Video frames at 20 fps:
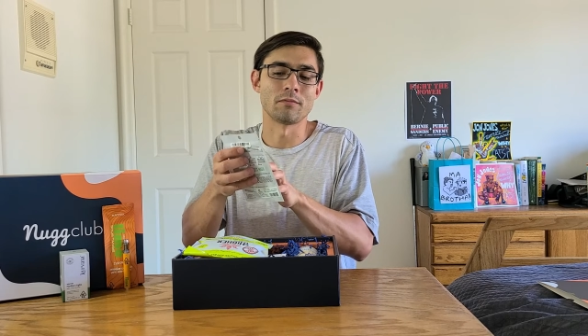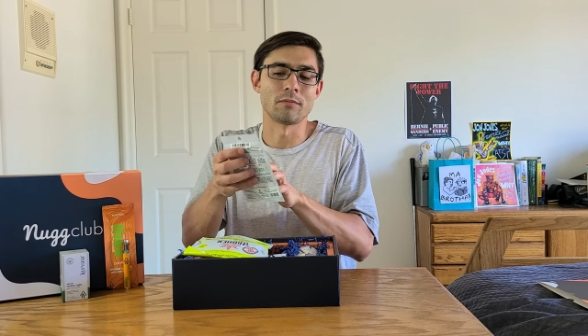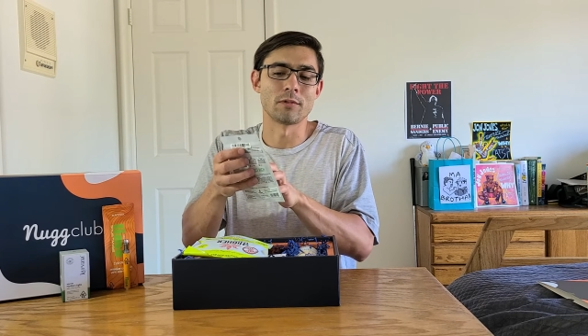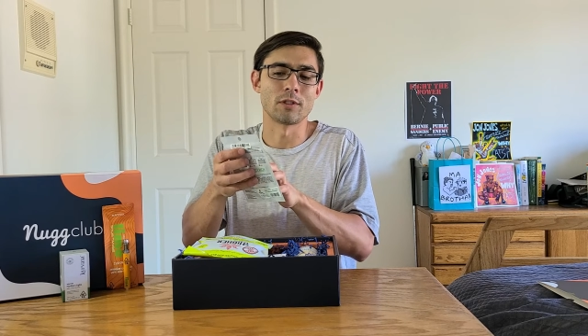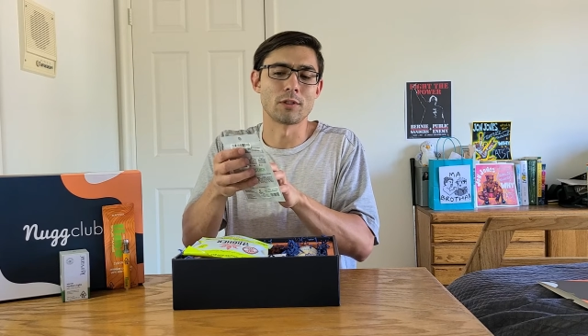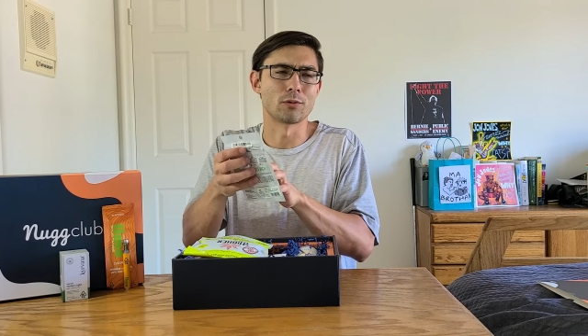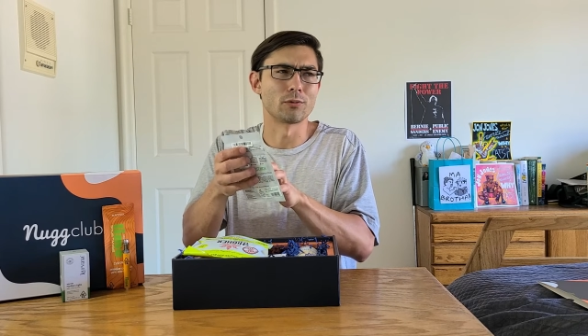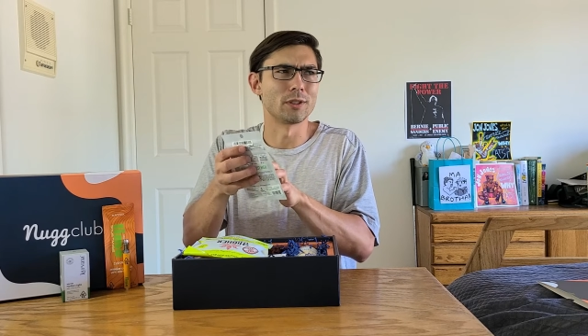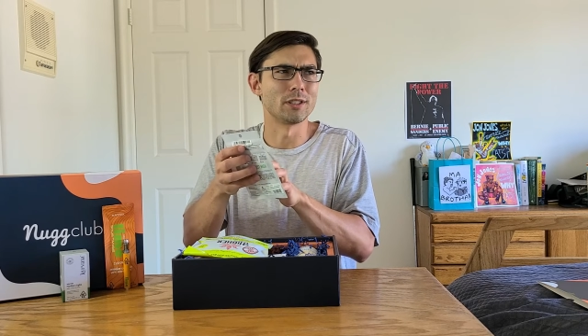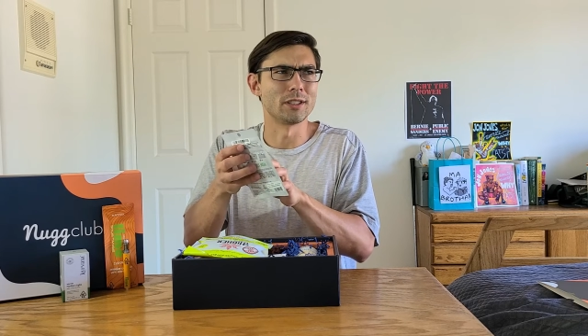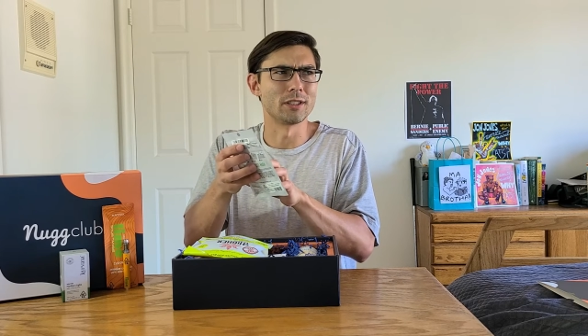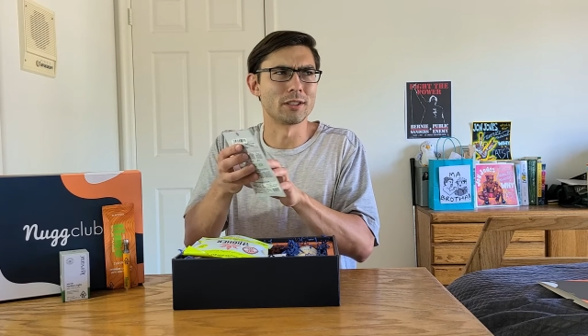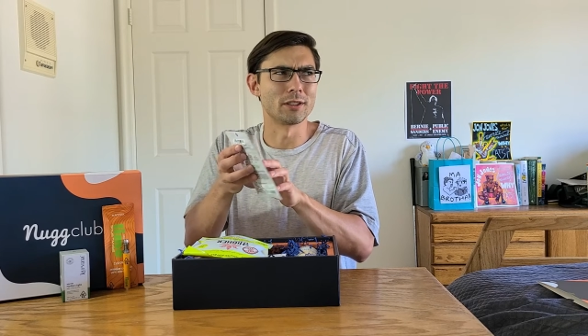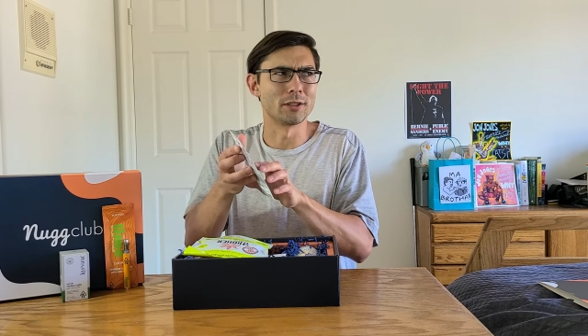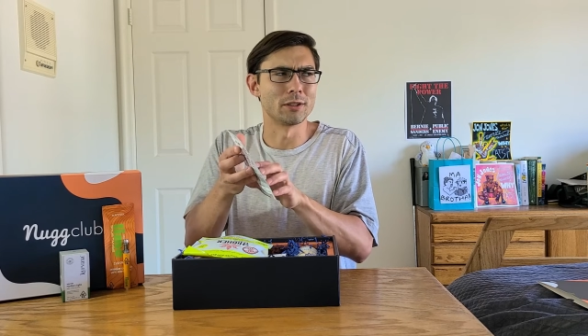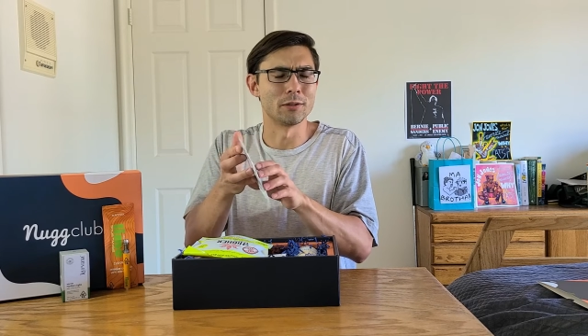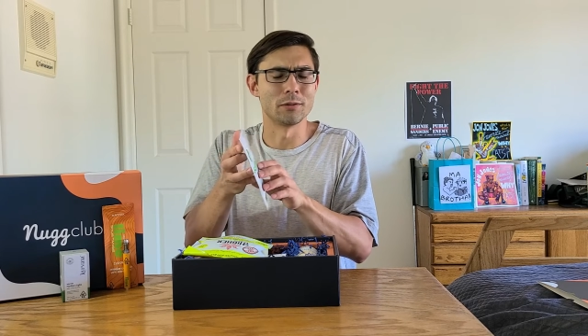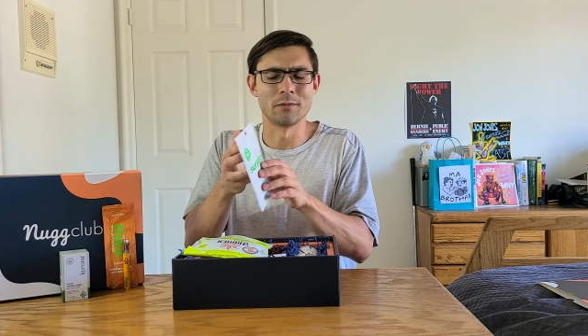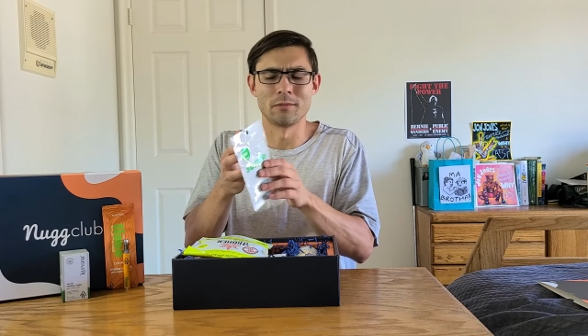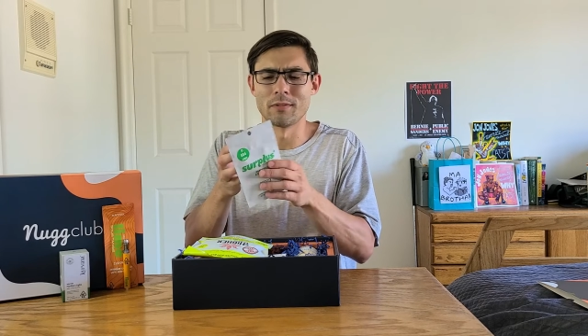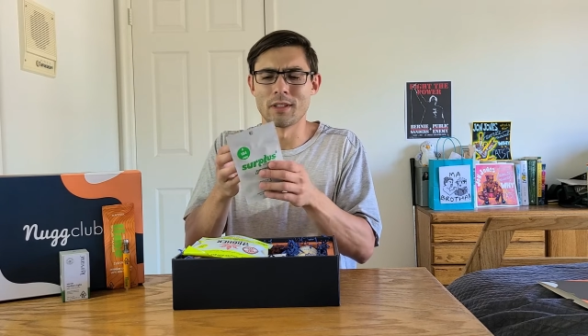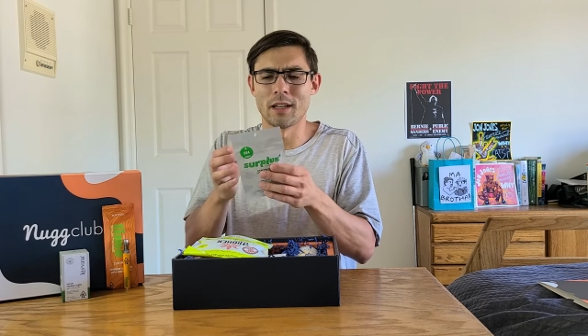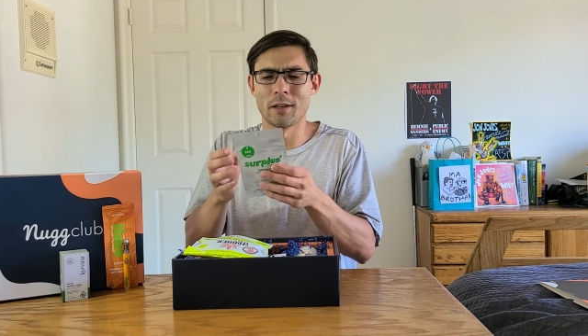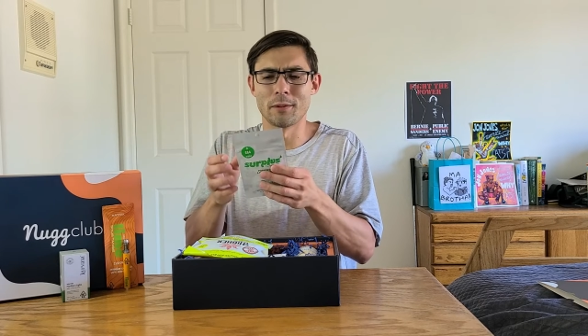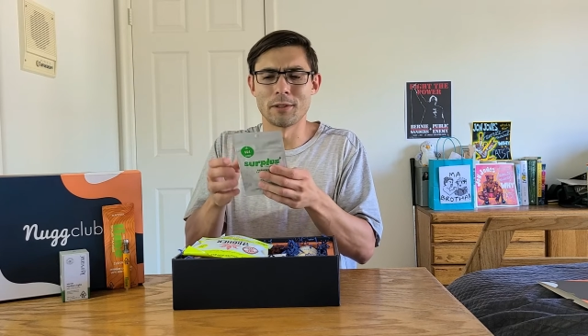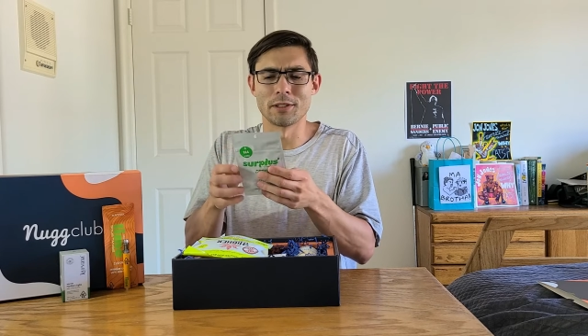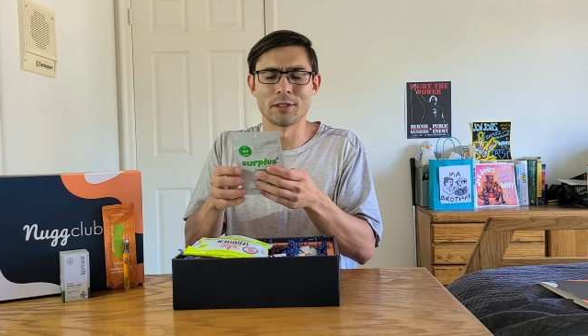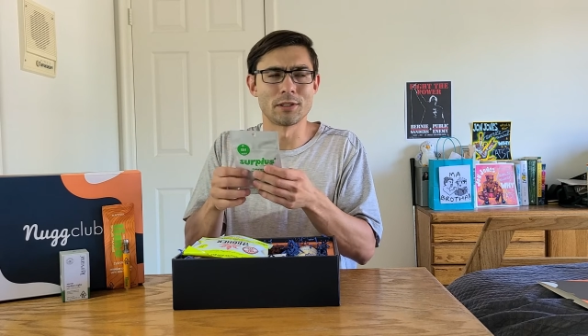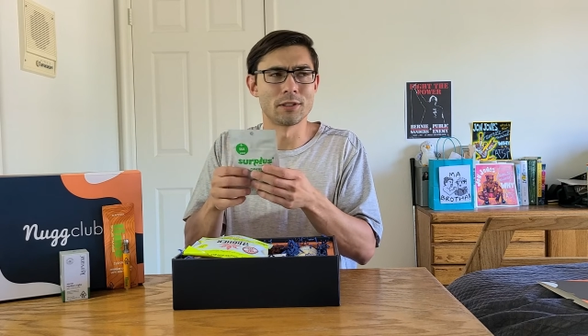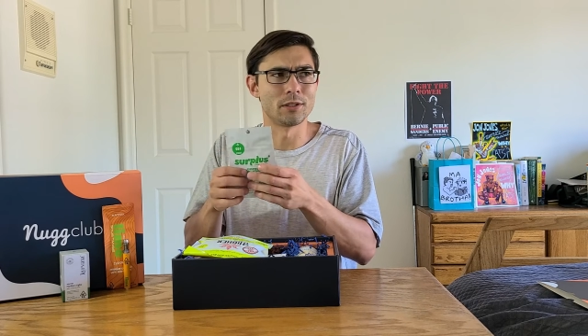Gorilla Glue, I
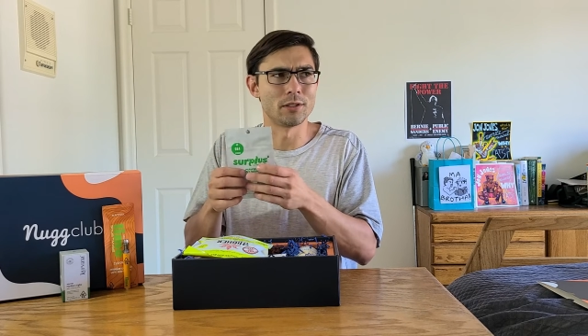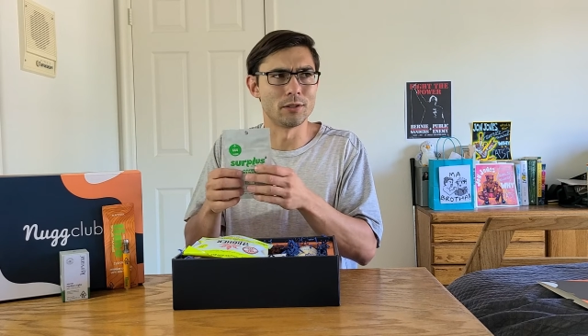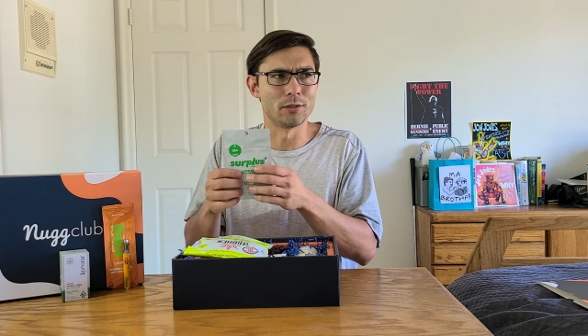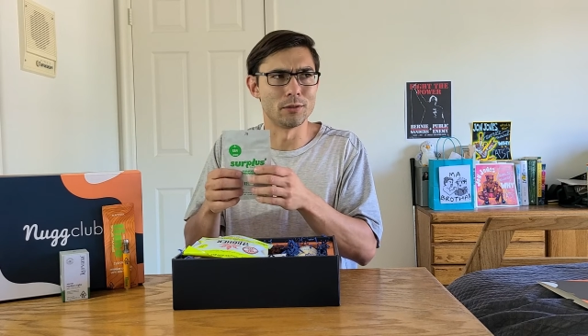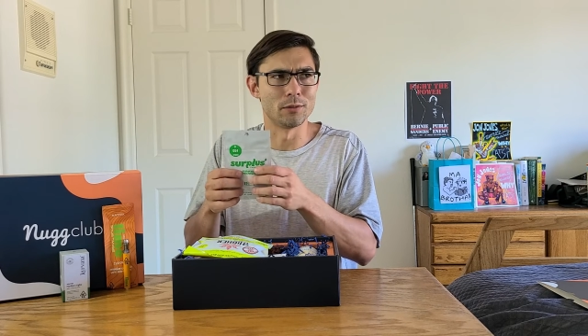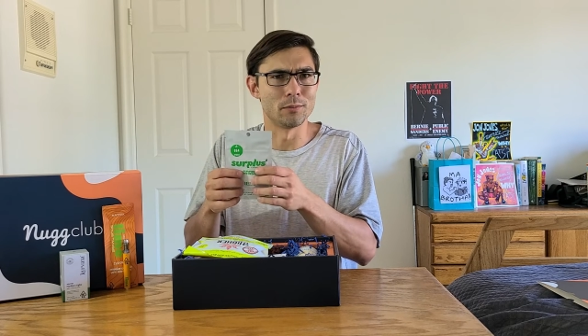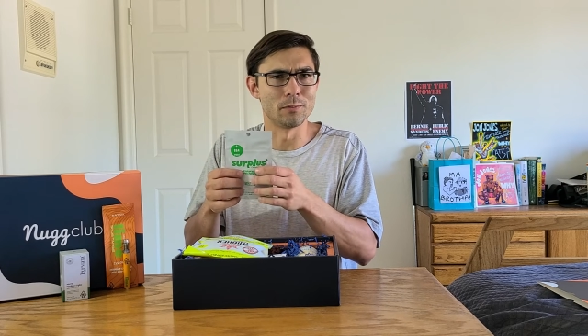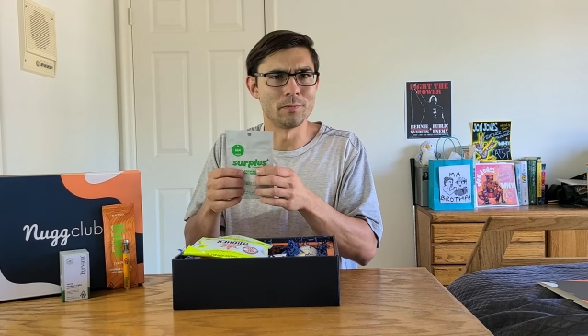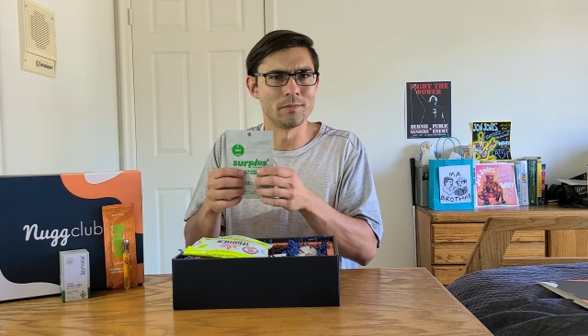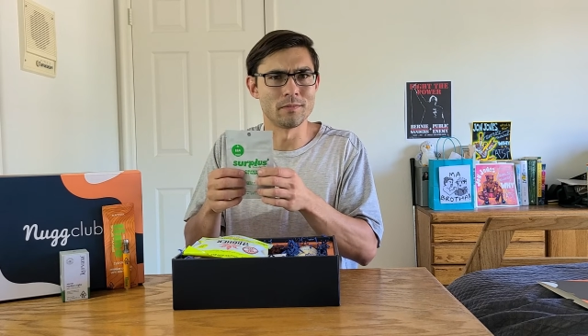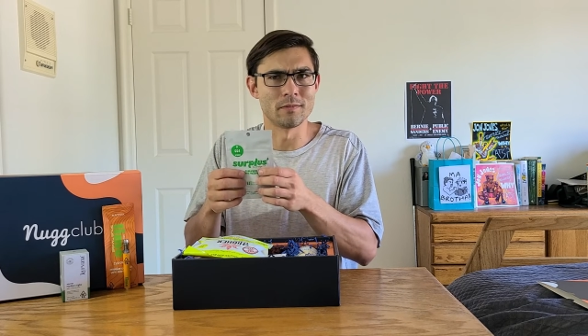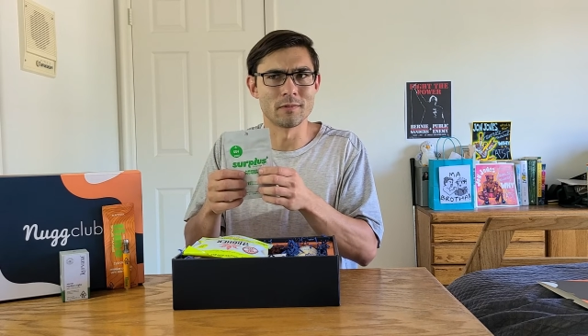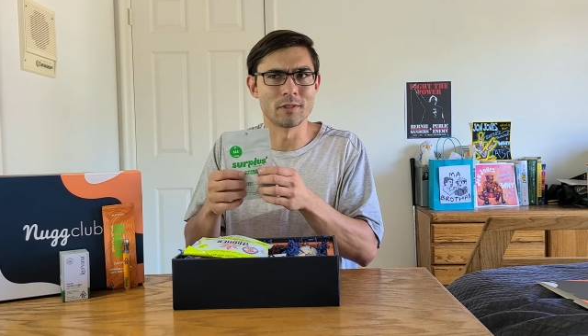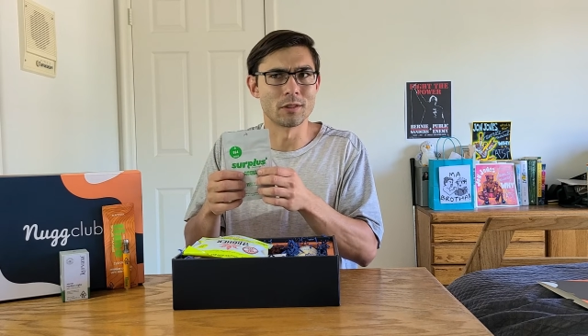would assume.